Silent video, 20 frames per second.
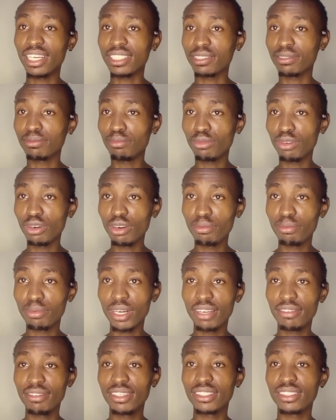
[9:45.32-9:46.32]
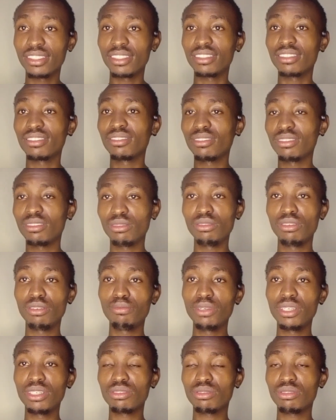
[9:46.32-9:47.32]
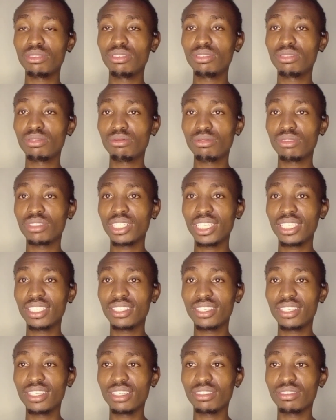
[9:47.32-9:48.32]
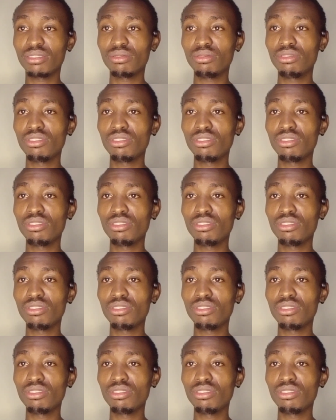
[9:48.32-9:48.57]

small privacy, you'll be introduced to such things.